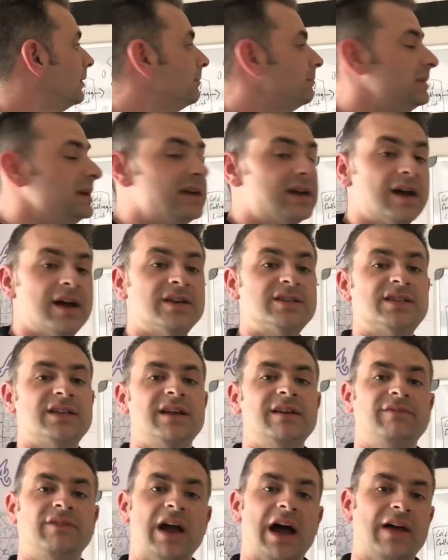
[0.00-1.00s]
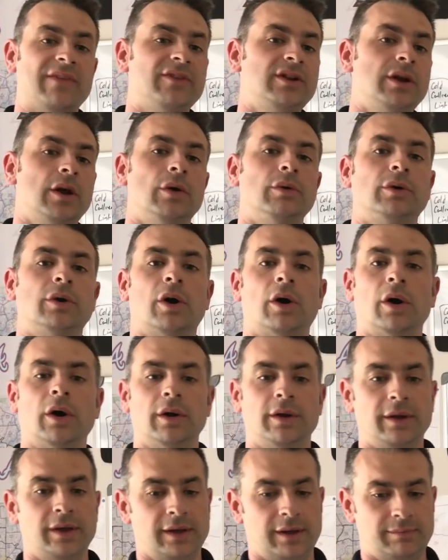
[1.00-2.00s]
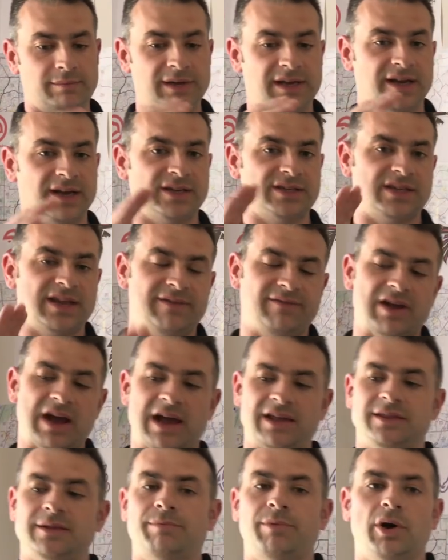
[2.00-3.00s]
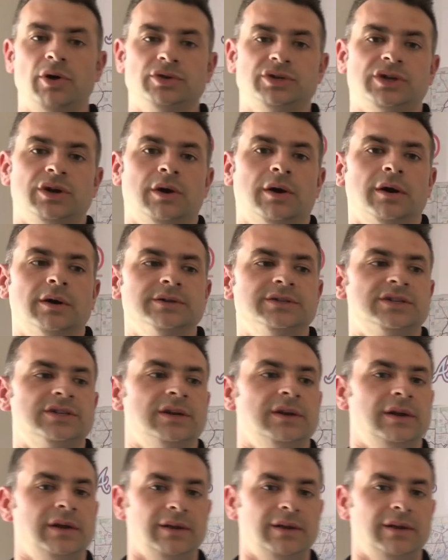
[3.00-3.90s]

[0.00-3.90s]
because they've gotten the note card, because they've gotten the postcards,